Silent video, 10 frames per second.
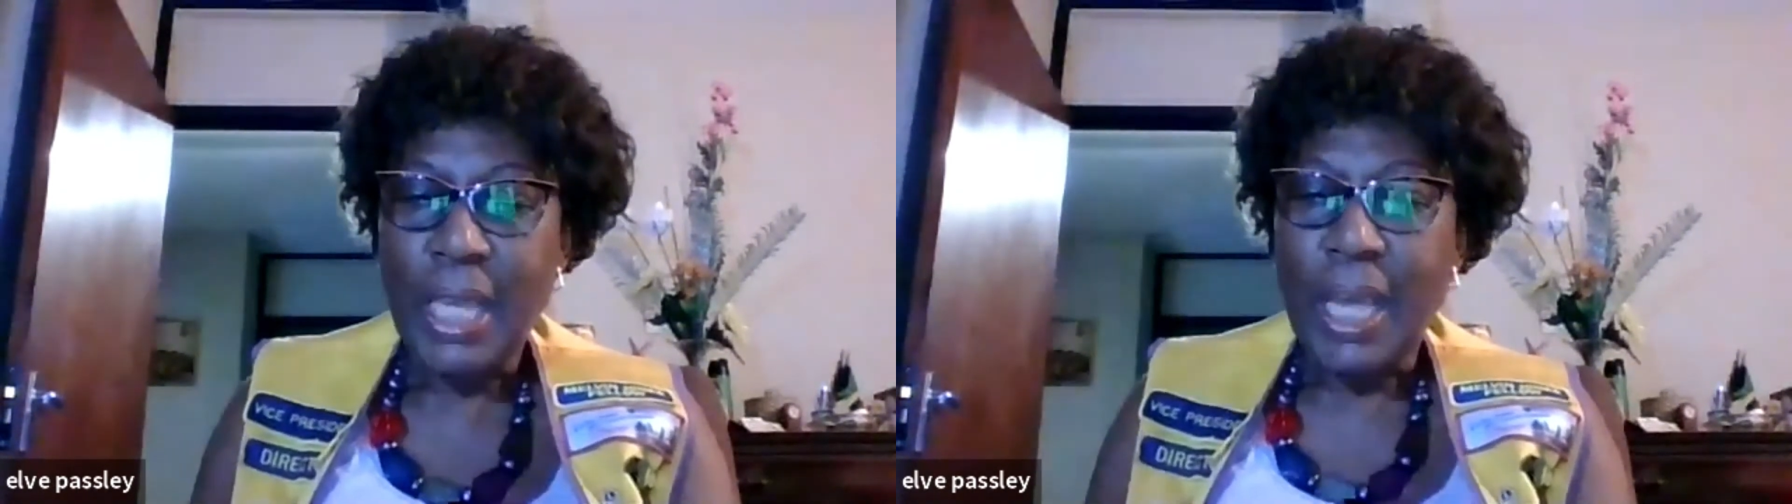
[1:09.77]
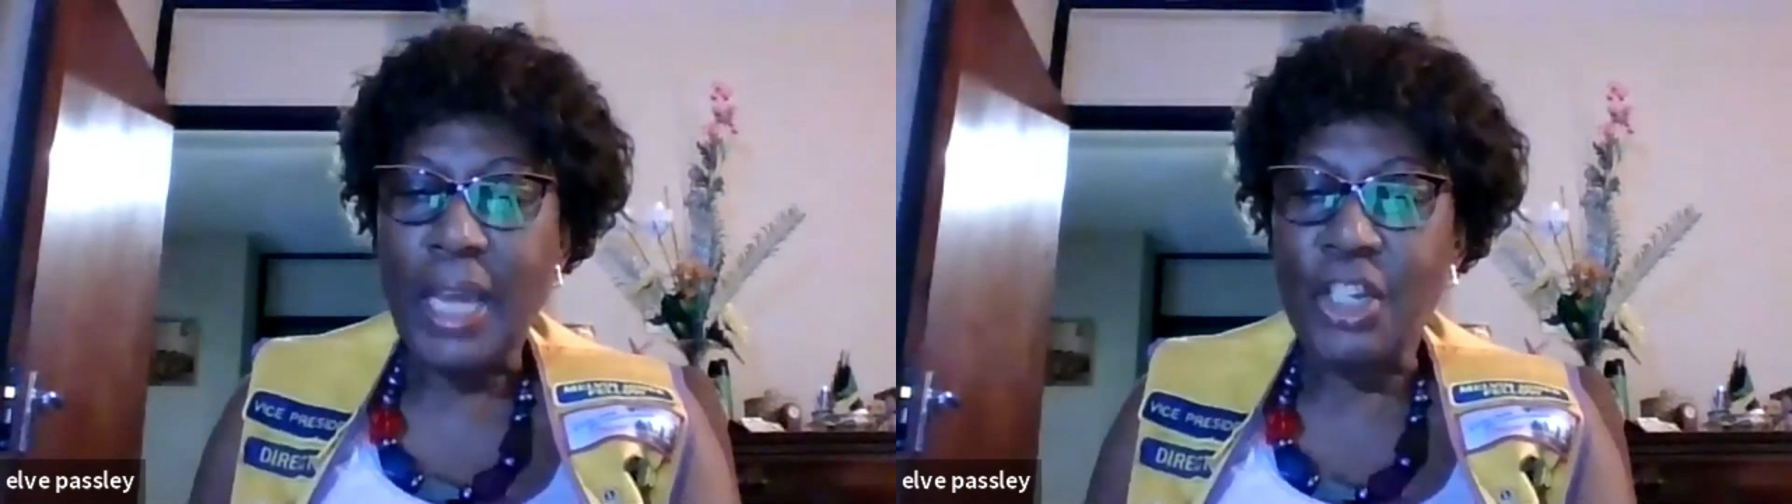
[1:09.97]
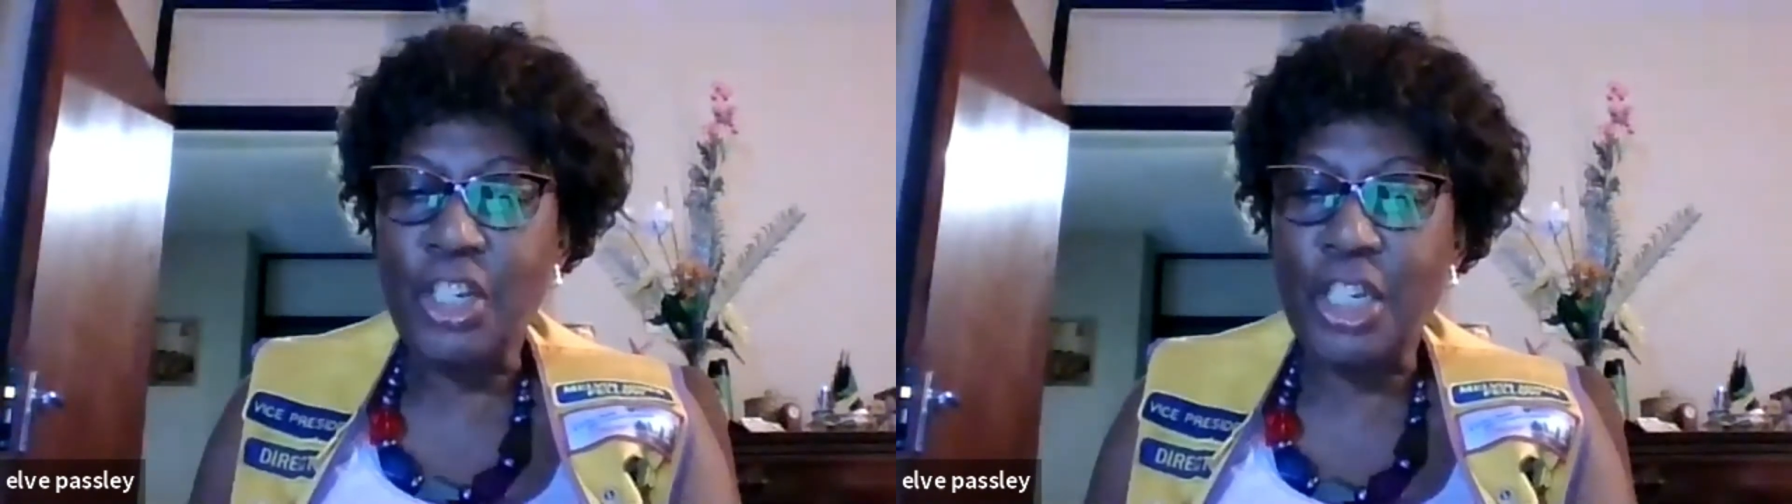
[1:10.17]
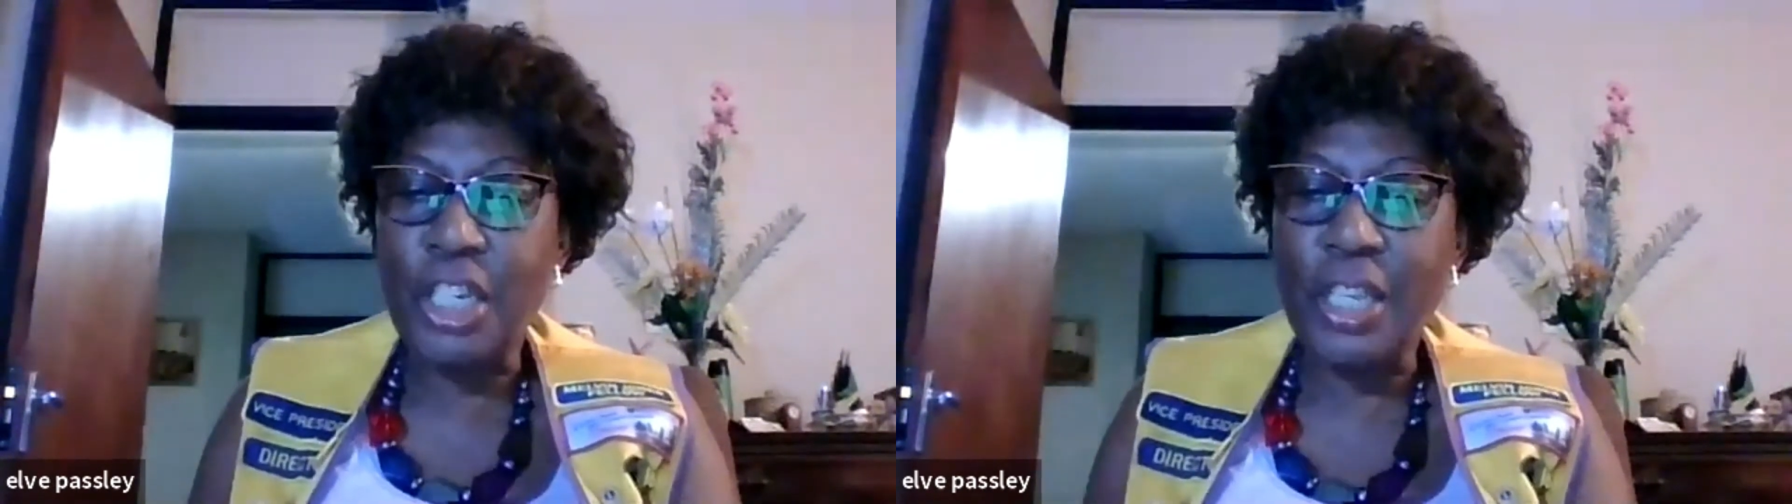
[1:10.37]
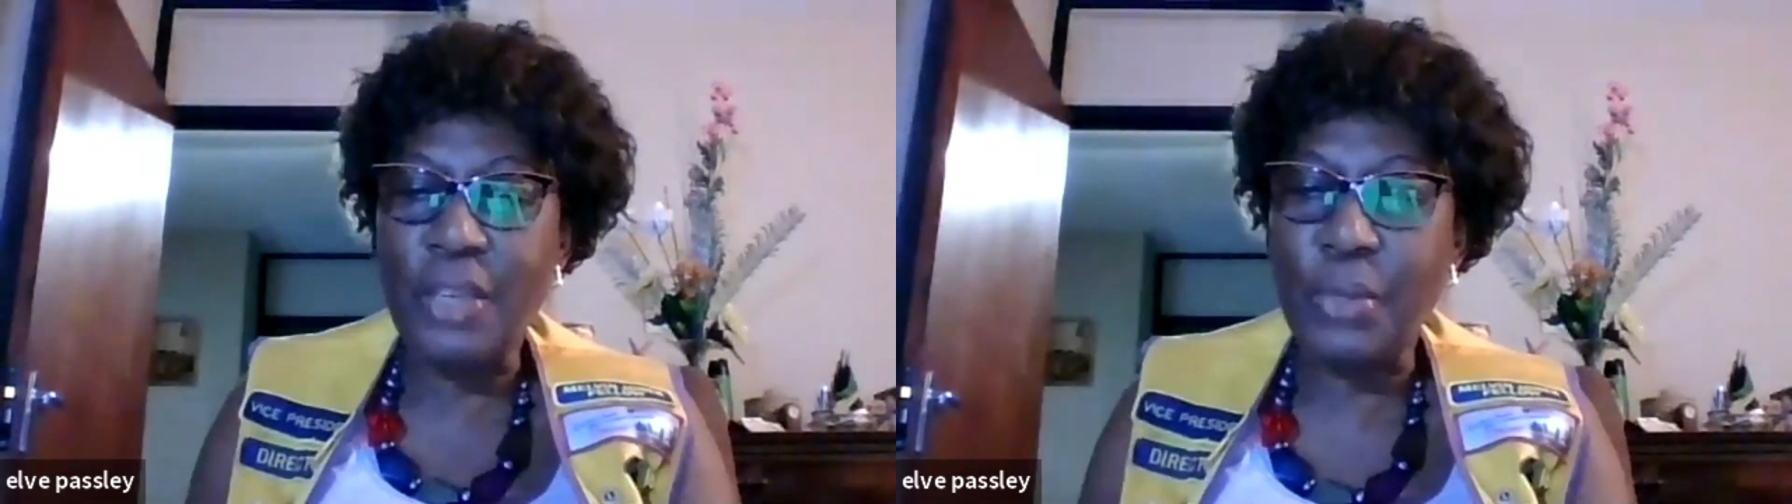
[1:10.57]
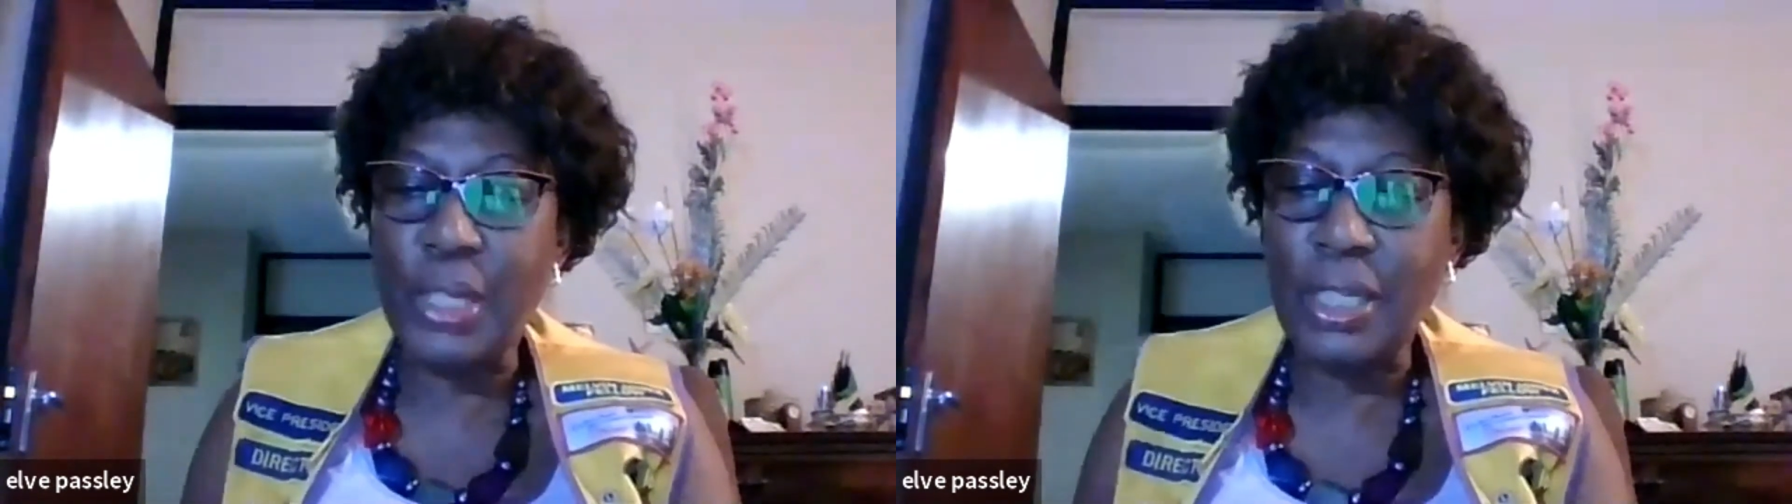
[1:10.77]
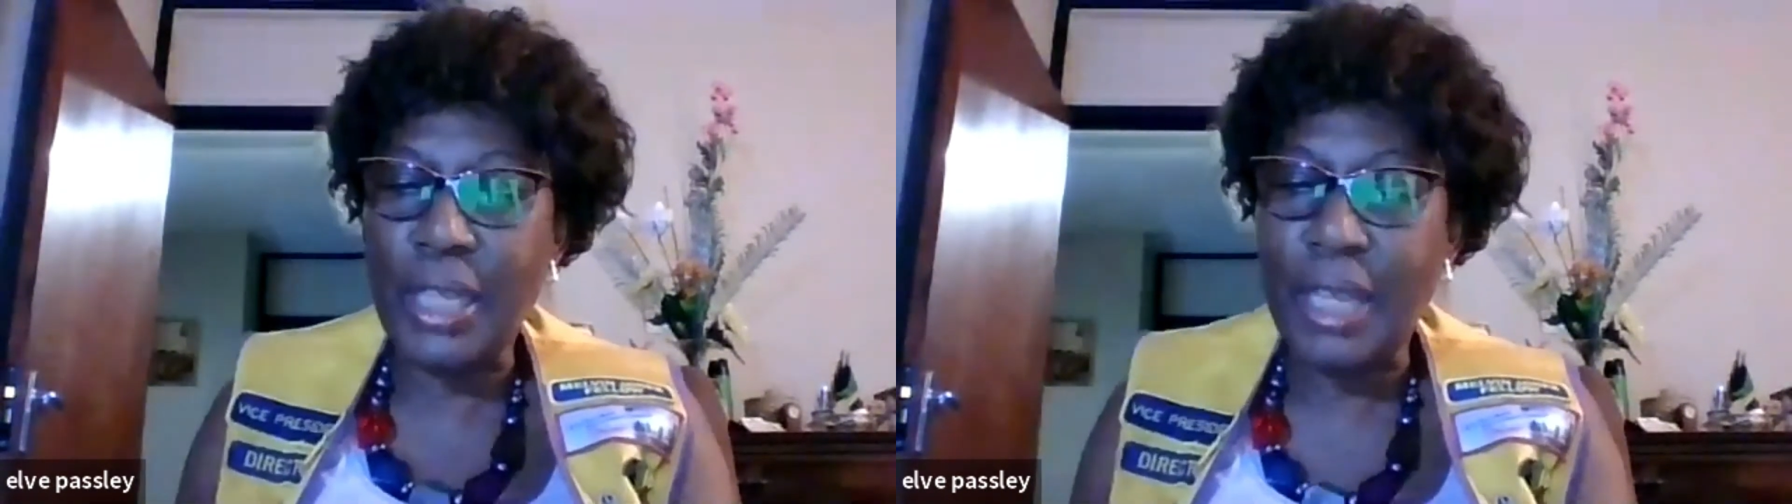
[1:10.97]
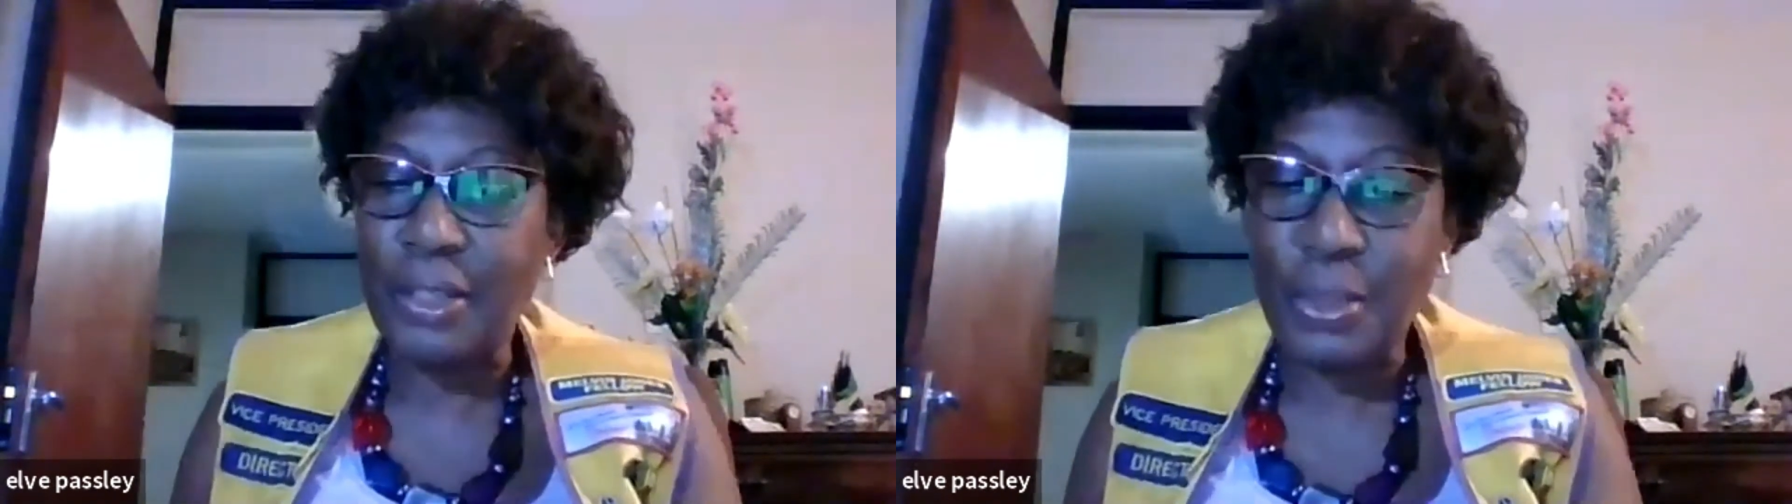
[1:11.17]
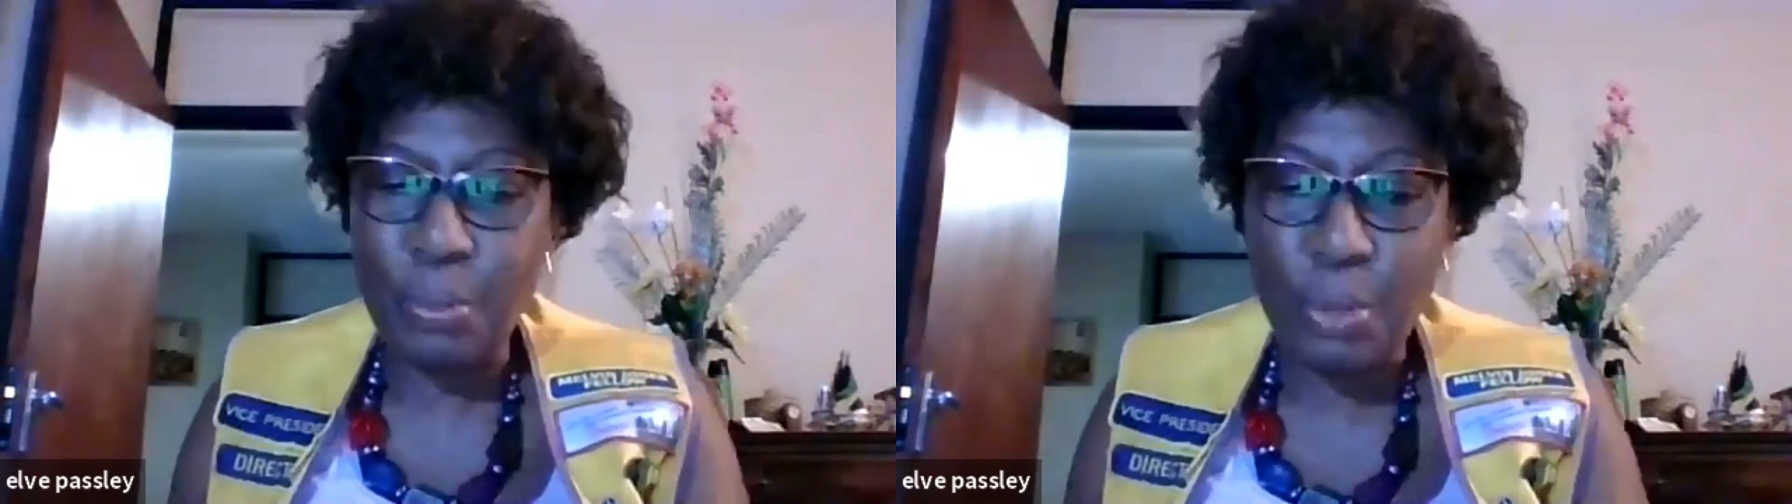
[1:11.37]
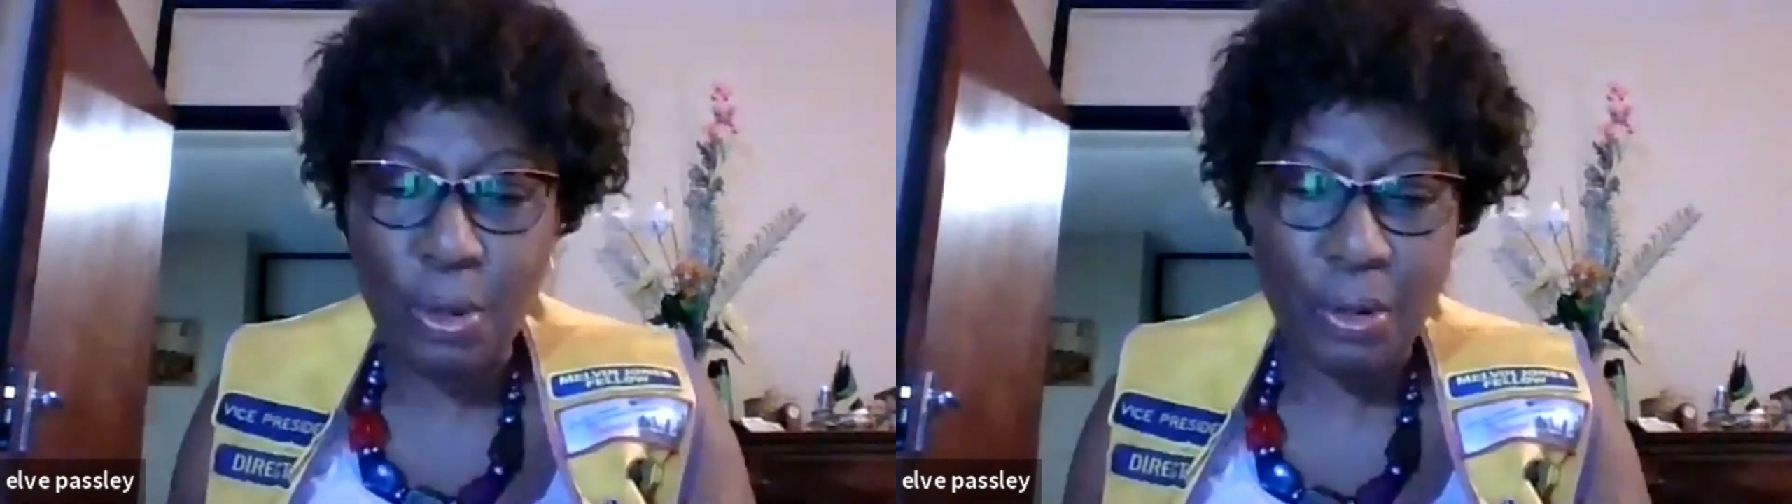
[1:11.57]
And she will tell us
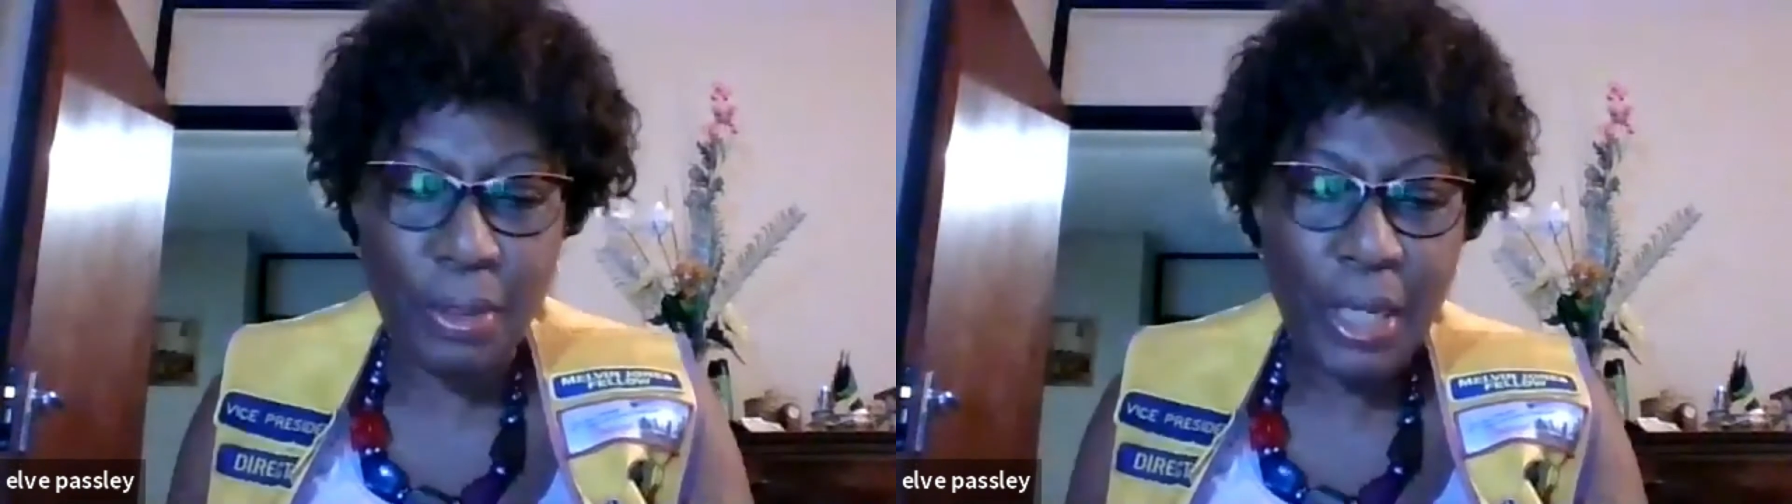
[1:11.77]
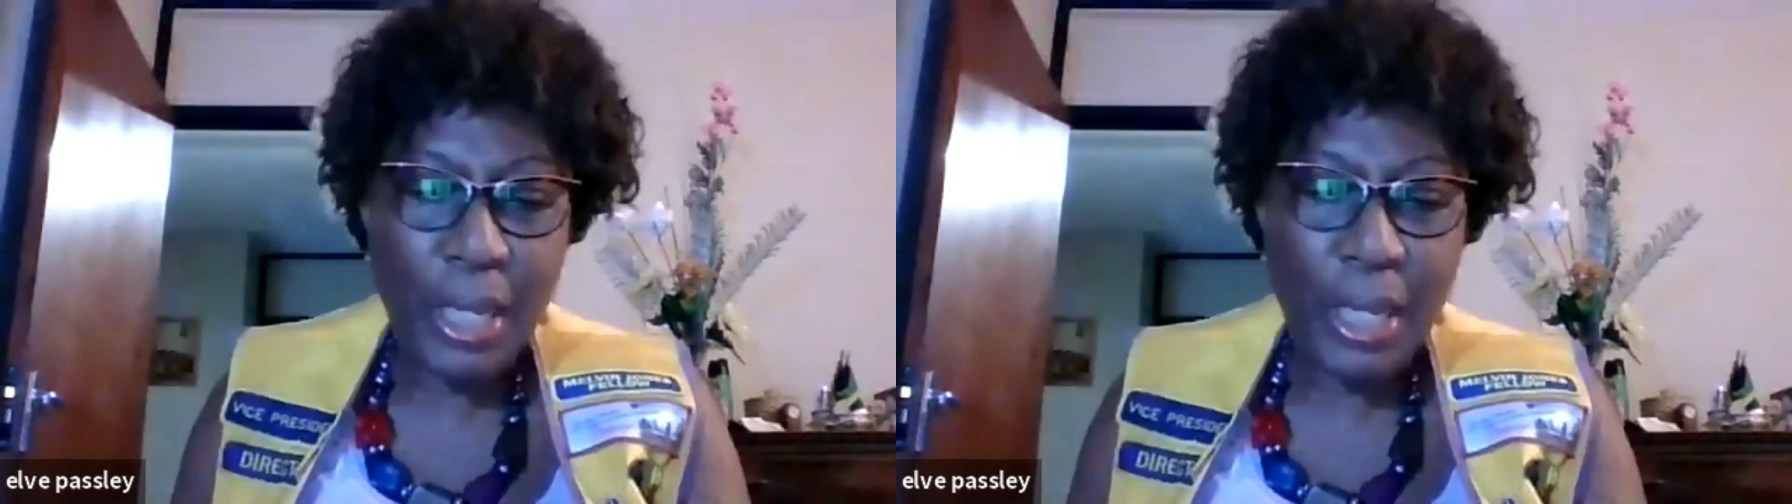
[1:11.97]
more